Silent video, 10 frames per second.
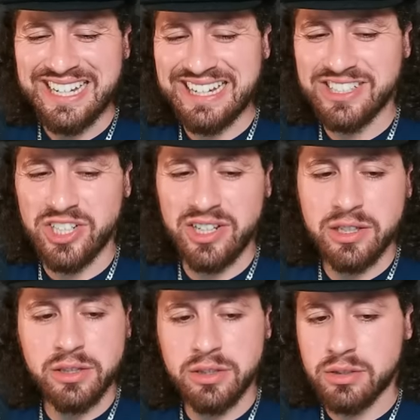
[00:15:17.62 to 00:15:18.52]
She
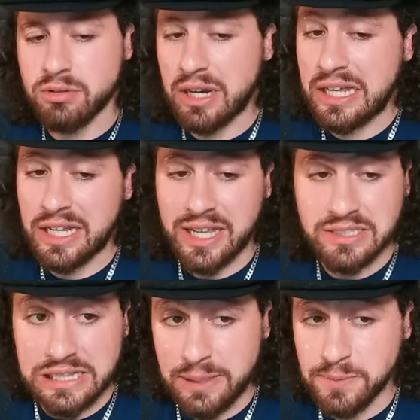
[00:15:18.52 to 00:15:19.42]
didn't look great
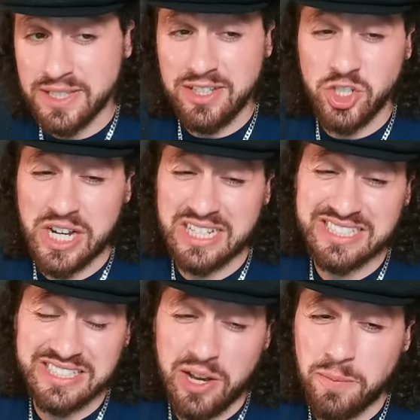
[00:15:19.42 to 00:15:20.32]
against Lipsky. She got
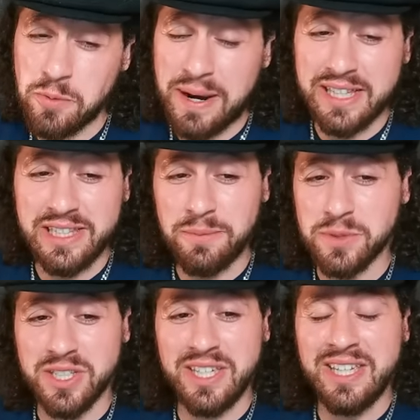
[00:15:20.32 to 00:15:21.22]
subbed by
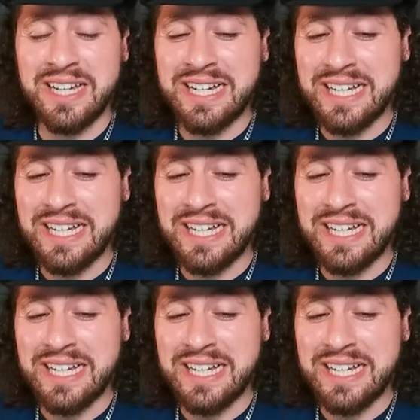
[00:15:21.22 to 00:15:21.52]
Lipsky.